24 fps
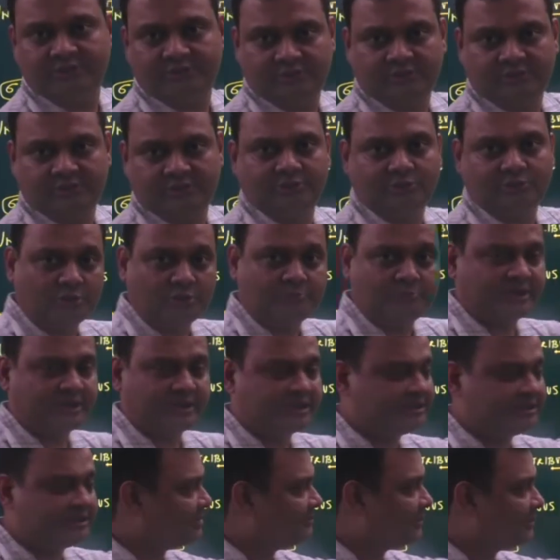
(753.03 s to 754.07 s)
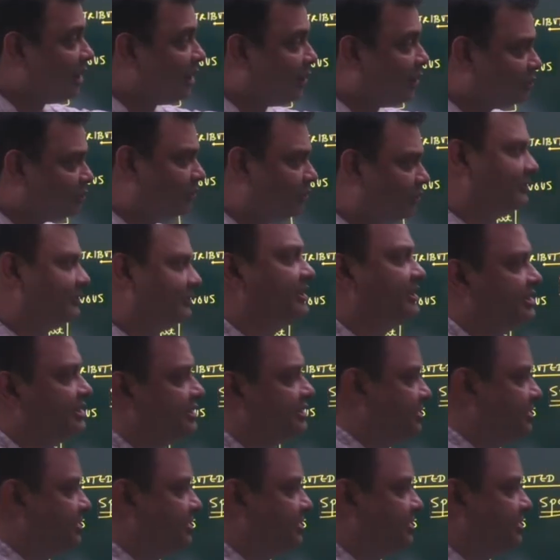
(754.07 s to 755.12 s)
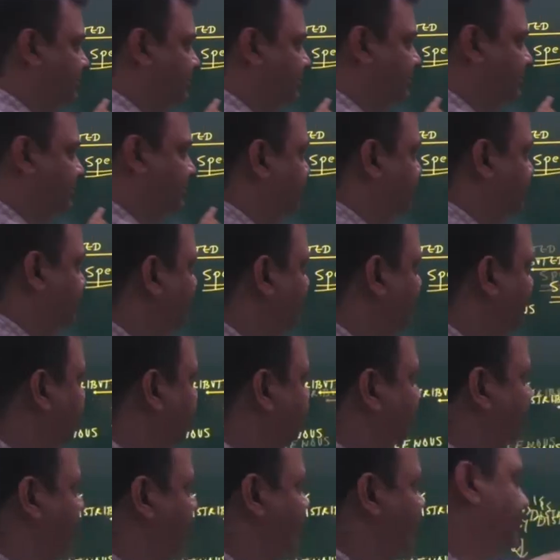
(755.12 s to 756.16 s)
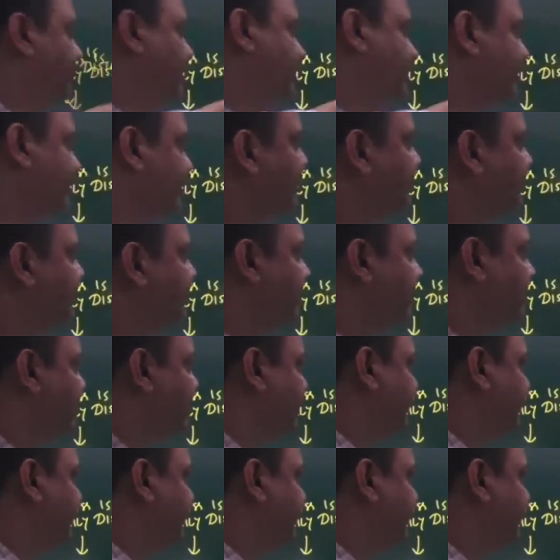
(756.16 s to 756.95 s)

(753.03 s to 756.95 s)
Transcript: Don't bring sigma out of the integral, okay, because this is a generalized